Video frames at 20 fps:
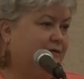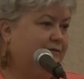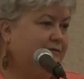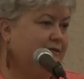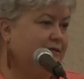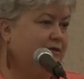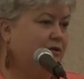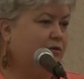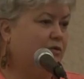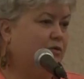
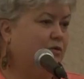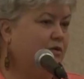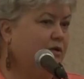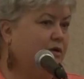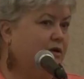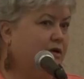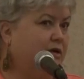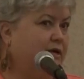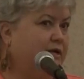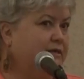So
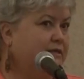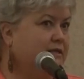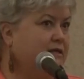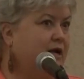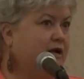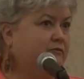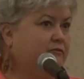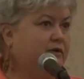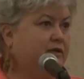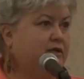it's
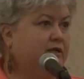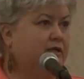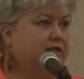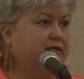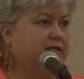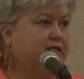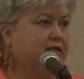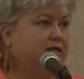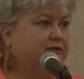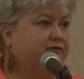not
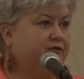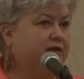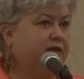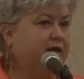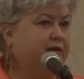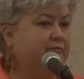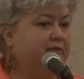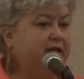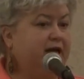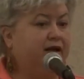realistic for
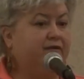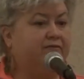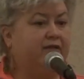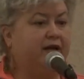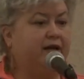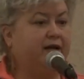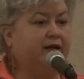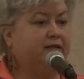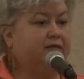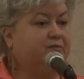them to have
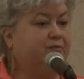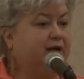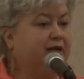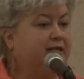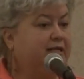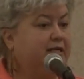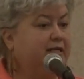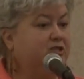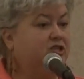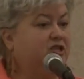that
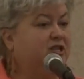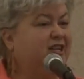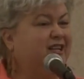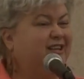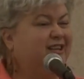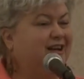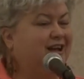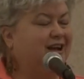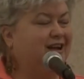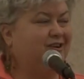expectation
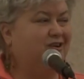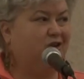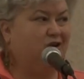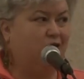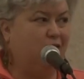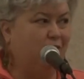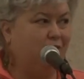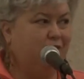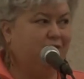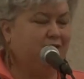and not
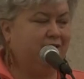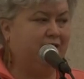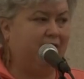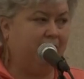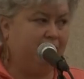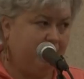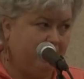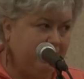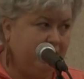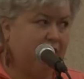know that
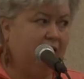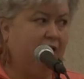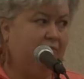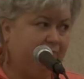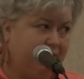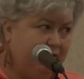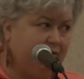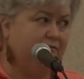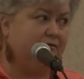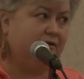that might not
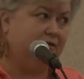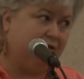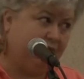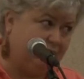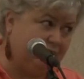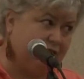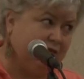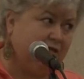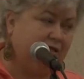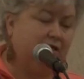be
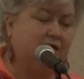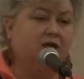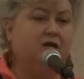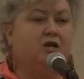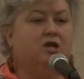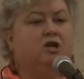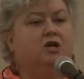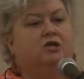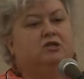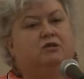realistic.
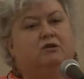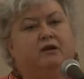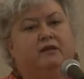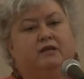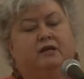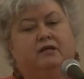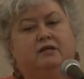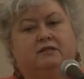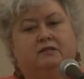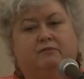So I
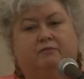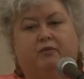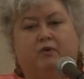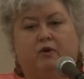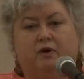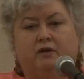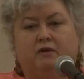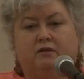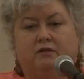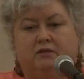think it's
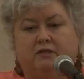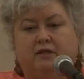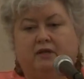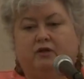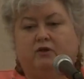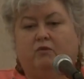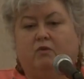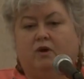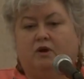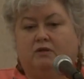important that
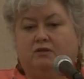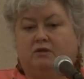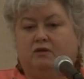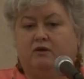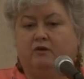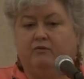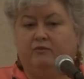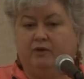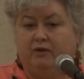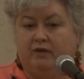you also
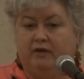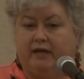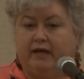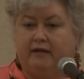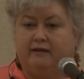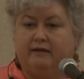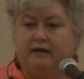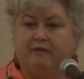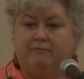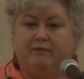
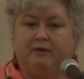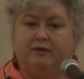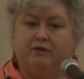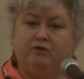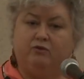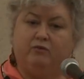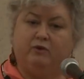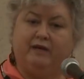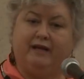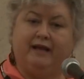communicate that, but
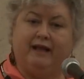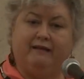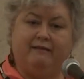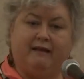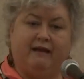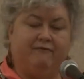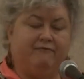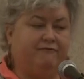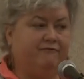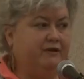you would get
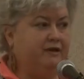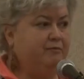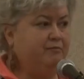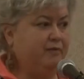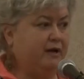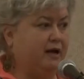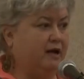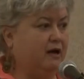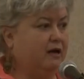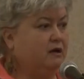that
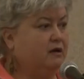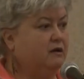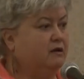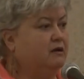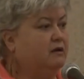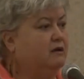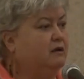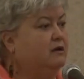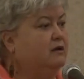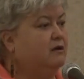feedback
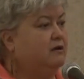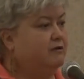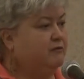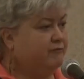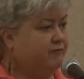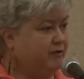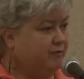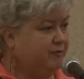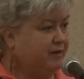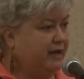
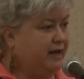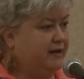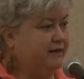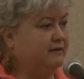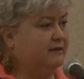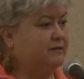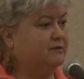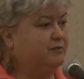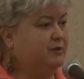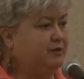from getting
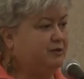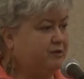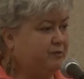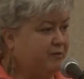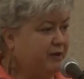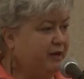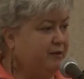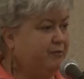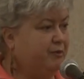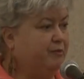this piece of
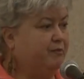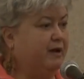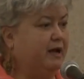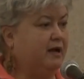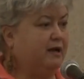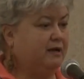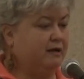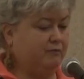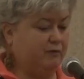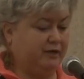paper
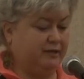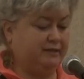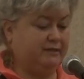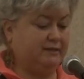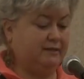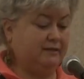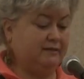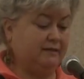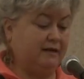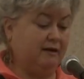back where it
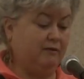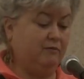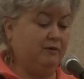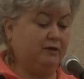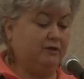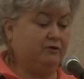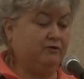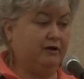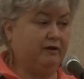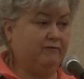says, I want
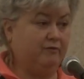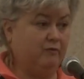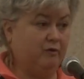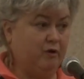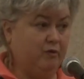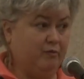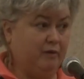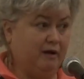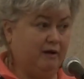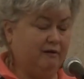to drive a
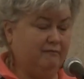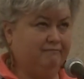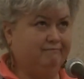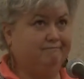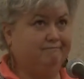robot.